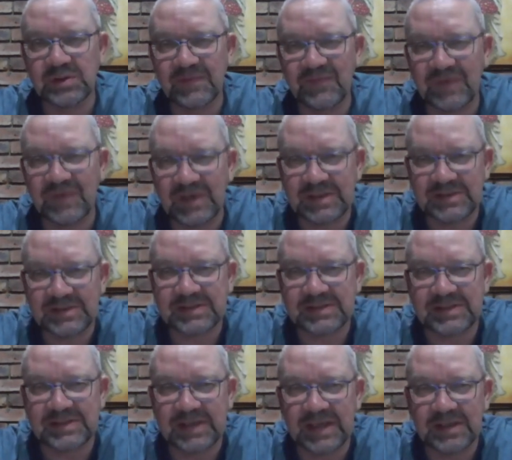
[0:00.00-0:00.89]
the
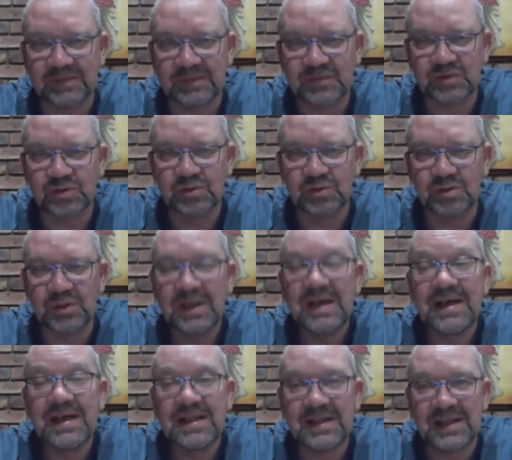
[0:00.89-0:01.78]
first day of school,
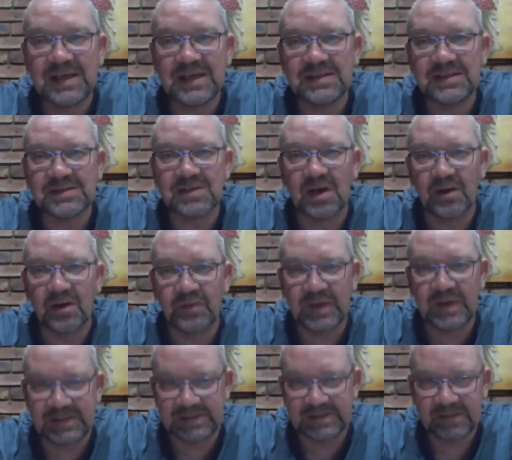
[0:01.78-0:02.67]
things are
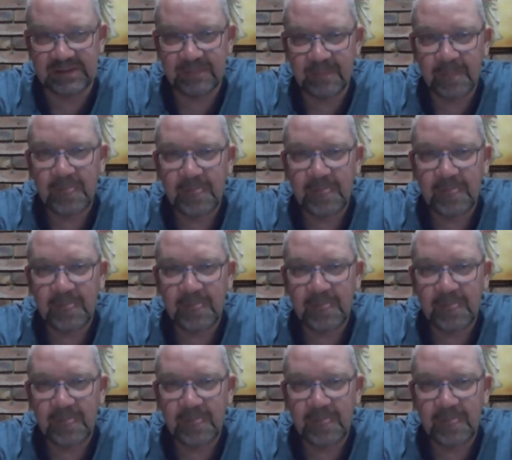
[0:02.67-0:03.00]
ready.